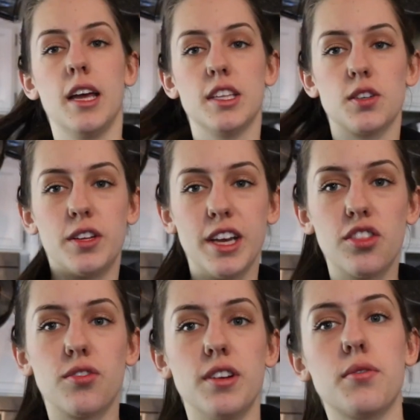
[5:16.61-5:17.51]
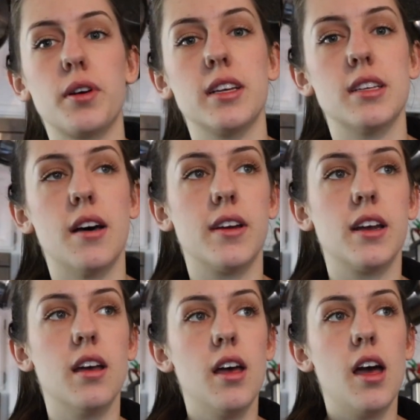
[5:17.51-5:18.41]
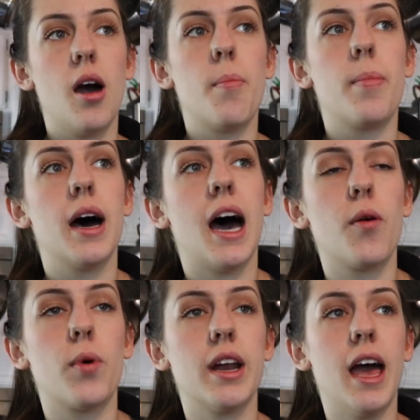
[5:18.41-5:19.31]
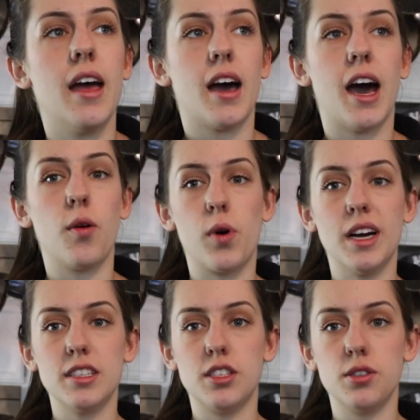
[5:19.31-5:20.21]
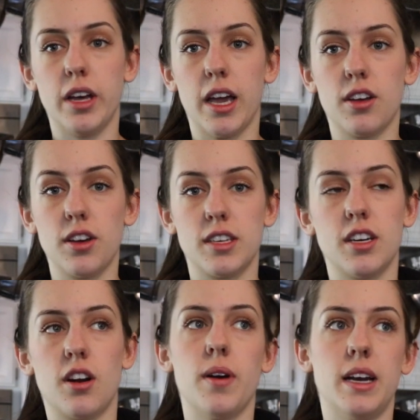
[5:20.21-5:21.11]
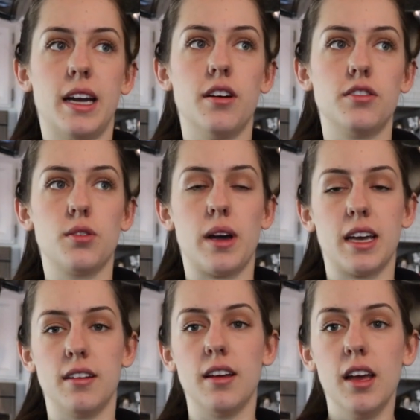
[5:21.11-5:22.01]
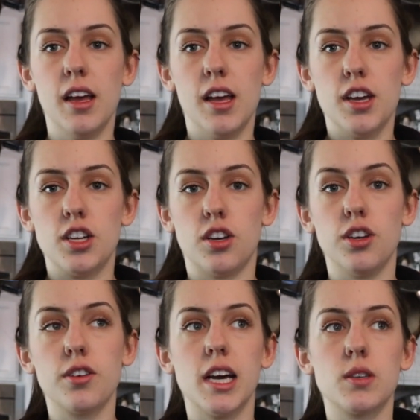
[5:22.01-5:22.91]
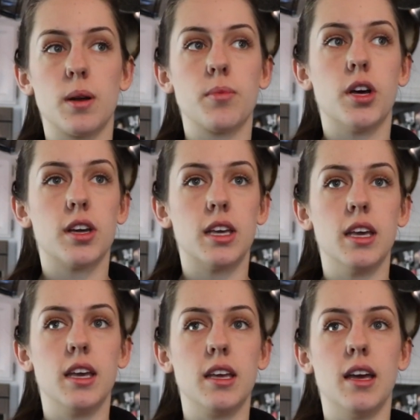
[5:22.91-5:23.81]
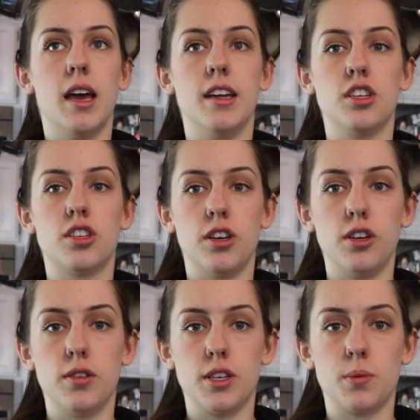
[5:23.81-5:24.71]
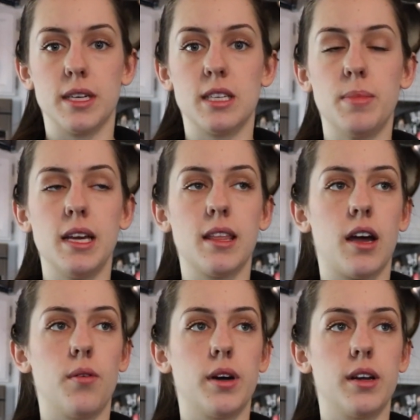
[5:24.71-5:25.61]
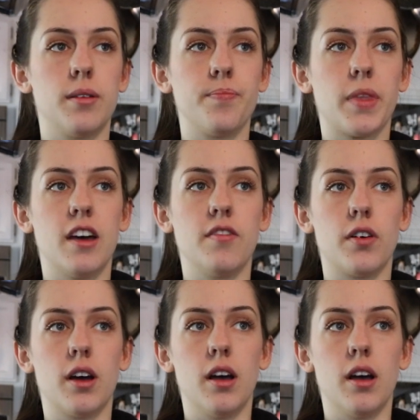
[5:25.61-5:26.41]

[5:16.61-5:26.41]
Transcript: it's only three forty-seven, but I wanna I want to like cook dinner right now so I can show you guys what I'm cooking and show you this recipe that I wanna I've